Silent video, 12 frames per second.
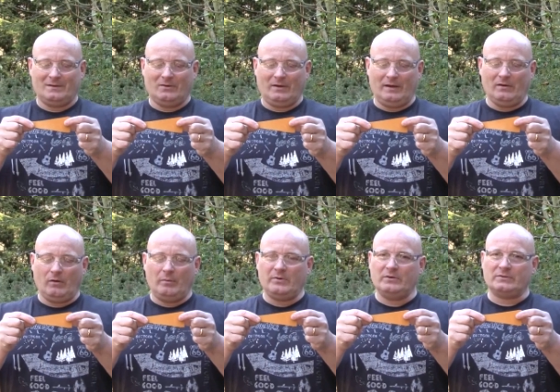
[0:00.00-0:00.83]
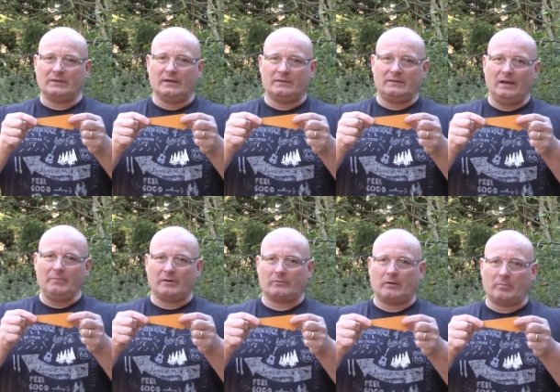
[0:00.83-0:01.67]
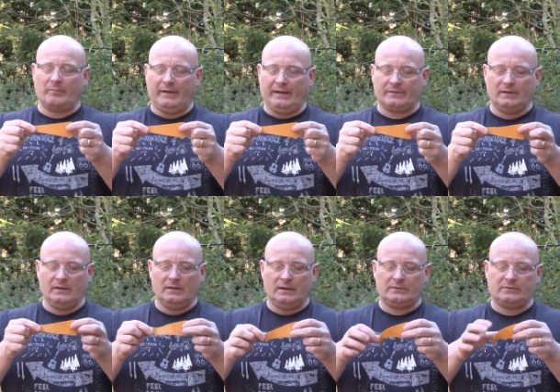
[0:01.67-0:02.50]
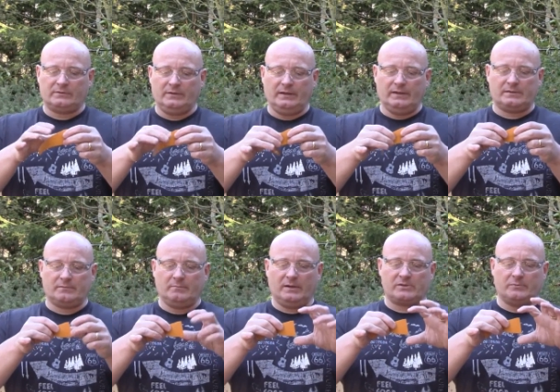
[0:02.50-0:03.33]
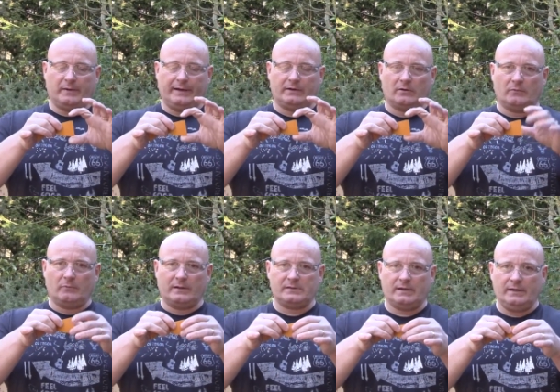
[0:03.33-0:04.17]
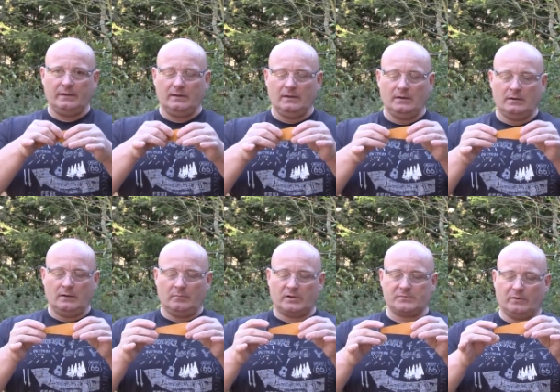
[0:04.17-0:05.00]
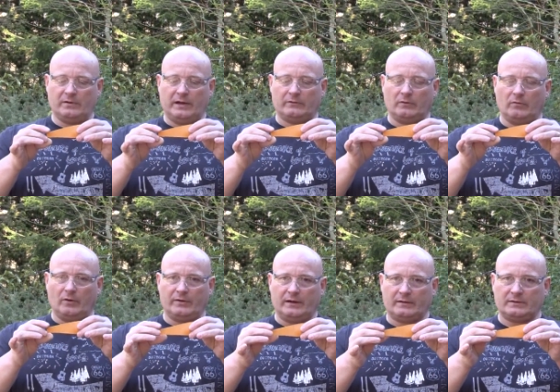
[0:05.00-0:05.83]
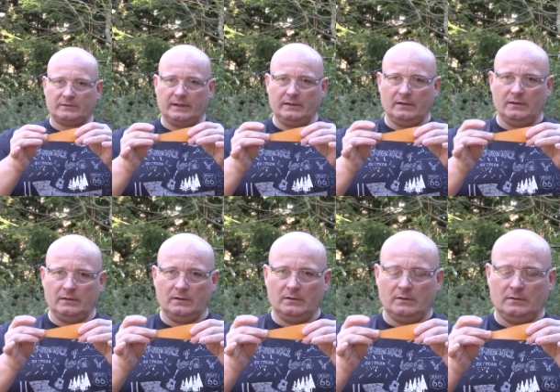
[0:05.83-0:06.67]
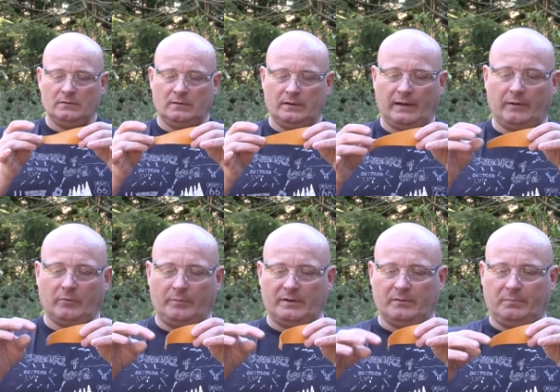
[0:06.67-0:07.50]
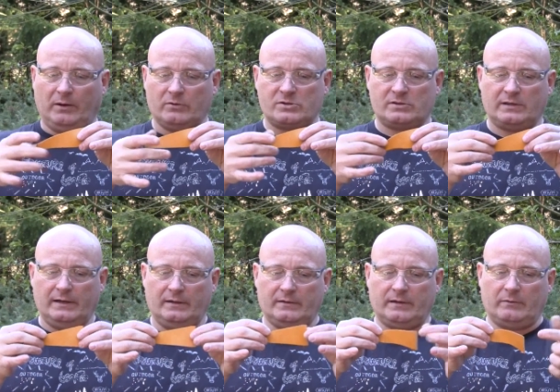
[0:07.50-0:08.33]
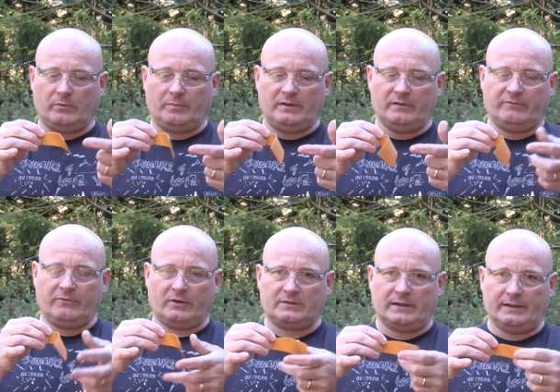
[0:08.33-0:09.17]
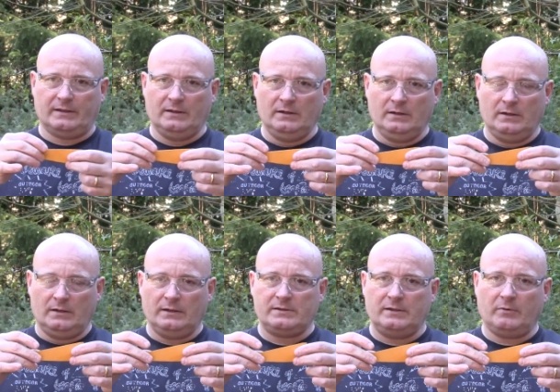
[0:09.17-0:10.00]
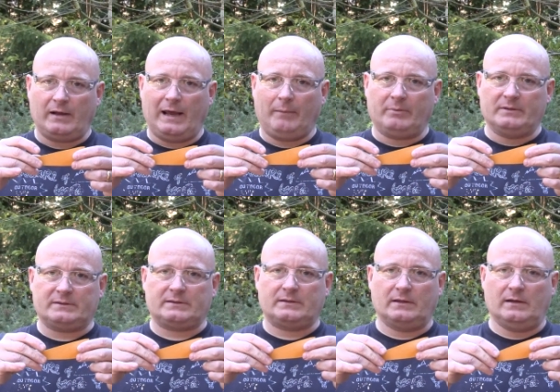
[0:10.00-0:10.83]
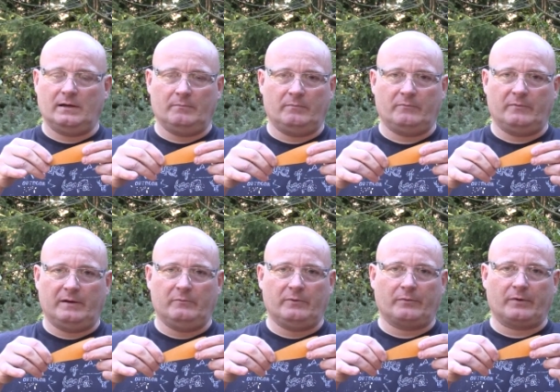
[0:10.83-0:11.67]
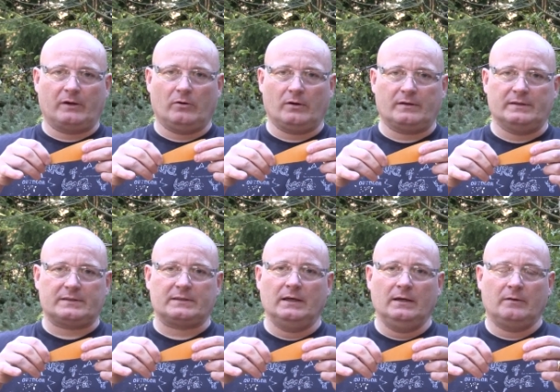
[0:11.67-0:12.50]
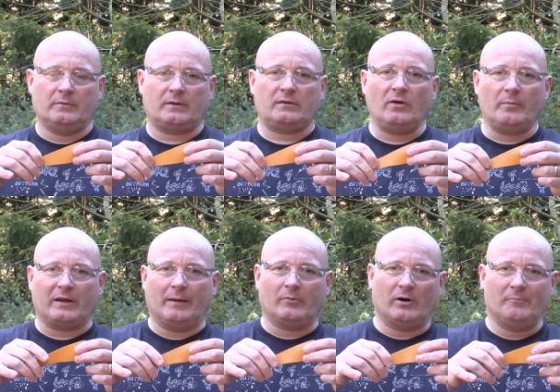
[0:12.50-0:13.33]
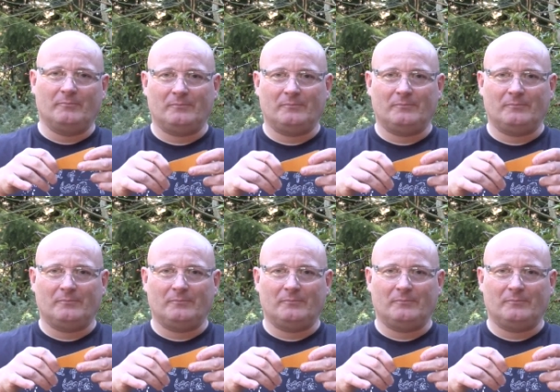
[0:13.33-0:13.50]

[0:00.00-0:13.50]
Okay, now I'm using a tapered rubber band. As you see, it's much wider on one side and much more narrow on the other side. And that will be the pouch side and that will be the fork side. Let's see what happens um, when we record this with the thermal camera.